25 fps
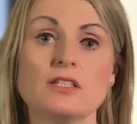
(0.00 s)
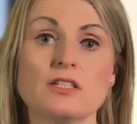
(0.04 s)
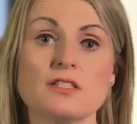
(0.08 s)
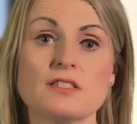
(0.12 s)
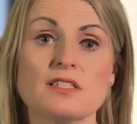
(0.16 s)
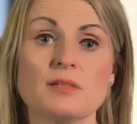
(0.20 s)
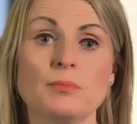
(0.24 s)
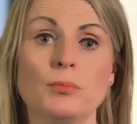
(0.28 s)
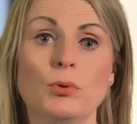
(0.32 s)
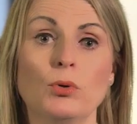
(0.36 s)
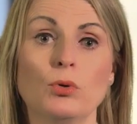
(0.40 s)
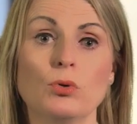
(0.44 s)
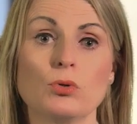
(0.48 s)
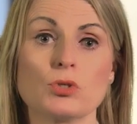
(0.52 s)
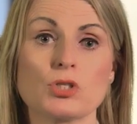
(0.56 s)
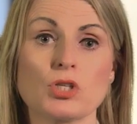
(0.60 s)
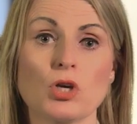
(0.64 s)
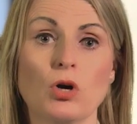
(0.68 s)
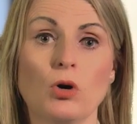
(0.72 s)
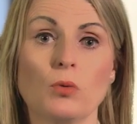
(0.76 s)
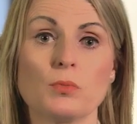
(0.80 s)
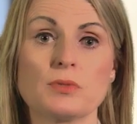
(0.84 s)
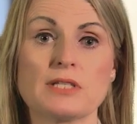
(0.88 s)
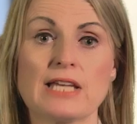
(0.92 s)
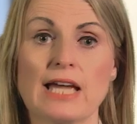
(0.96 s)
to support
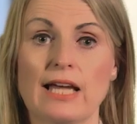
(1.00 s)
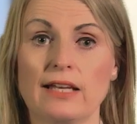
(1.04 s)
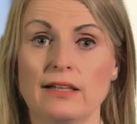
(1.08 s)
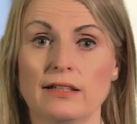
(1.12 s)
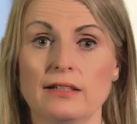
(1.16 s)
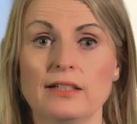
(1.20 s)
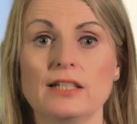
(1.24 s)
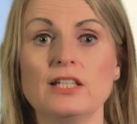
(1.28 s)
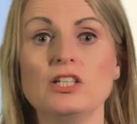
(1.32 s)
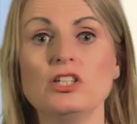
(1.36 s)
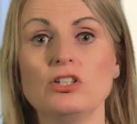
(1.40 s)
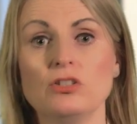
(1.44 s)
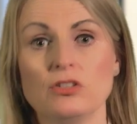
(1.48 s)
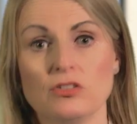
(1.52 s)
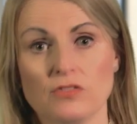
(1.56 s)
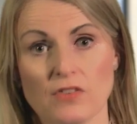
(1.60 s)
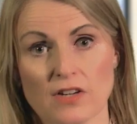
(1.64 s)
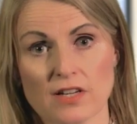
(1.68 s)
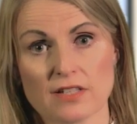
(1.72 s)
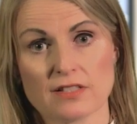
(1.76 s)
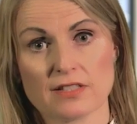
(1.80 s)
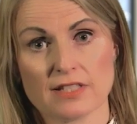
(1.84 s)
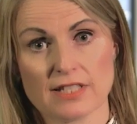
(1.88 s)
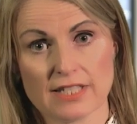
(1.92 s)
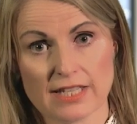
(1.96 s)
top talent in
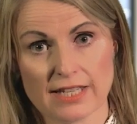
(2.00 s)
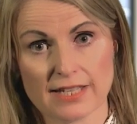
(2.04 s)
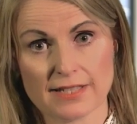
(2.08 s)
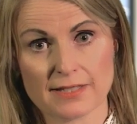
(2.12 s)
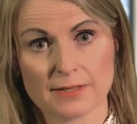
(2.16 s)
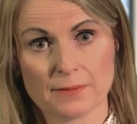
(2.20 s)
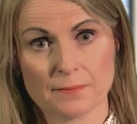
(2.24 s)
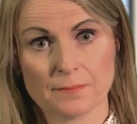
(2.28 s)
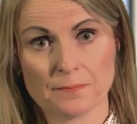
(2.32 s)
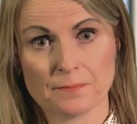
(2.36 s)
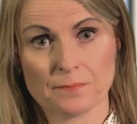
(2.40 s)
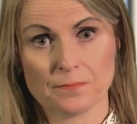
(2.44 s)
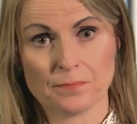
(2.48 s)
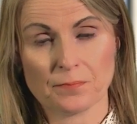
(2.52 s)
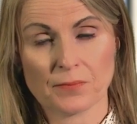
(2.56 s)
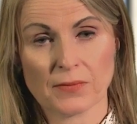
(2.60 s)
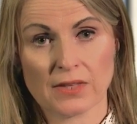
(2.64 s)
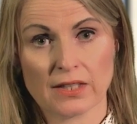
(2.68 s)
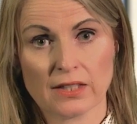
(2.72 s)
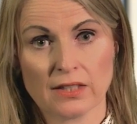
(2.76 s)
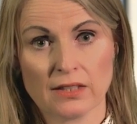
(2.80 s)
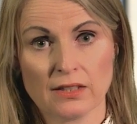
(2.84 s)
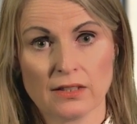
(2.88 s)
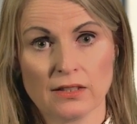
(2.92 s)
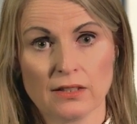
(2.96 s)
universities.
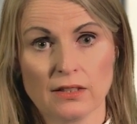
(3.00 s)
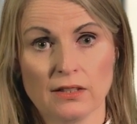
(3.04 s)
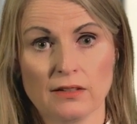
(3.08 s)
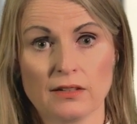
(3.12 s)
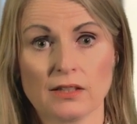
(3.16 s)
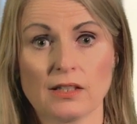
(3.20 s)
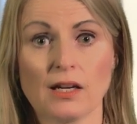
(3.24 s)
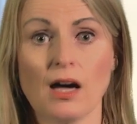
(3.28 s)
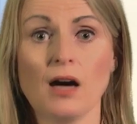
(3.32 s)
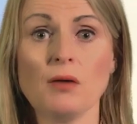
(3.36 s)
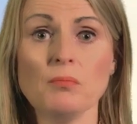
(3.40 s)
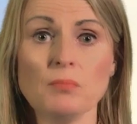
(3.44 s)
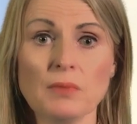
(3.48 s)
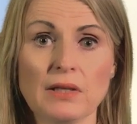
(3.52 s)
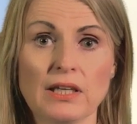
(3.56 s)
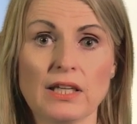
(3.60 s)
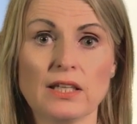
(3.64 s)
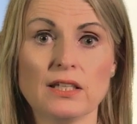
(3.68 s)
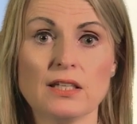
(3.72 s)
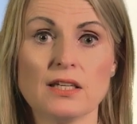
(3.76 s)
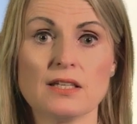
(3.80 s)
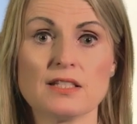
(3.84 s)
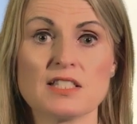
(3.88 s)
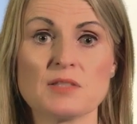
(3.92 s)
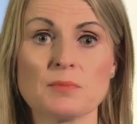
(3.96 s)
The
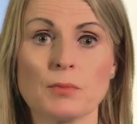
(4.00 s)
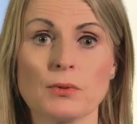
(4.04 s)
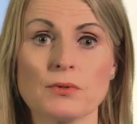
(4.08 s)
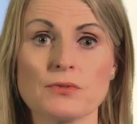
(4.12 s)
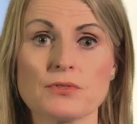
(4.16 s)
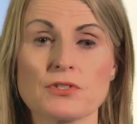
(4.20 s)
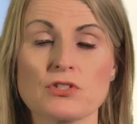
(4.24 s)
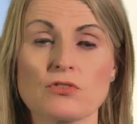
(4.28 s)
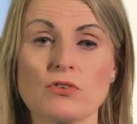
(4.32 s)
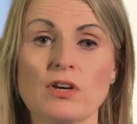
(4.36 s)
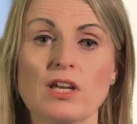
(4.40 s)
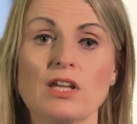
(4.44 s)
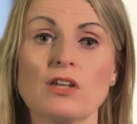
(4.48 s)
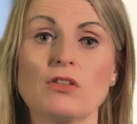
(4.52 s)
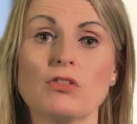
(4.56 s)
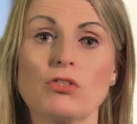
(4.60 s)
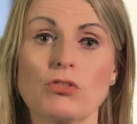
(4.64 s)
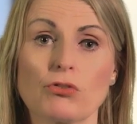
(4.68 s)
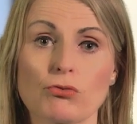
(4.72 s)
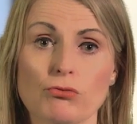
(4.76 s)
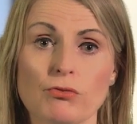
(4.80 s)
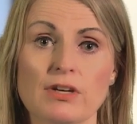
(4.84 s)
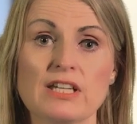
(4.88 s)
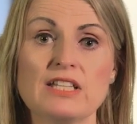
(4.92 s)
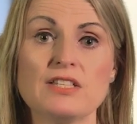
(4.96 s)
company is sponsoring
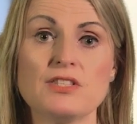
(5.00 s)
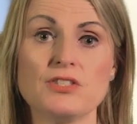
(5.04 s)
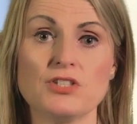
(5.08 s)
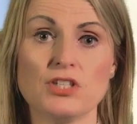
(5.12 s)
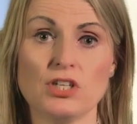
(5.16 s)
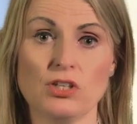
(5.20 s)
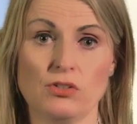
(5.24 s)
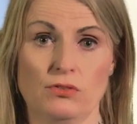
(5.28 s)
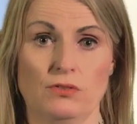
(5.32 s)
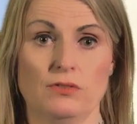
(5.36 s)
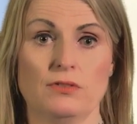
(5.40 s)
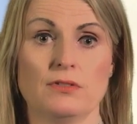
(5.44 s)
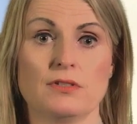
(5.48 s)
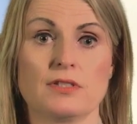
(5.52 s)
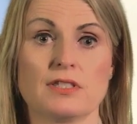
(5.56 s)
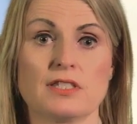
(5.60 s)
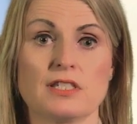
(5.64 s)
3 students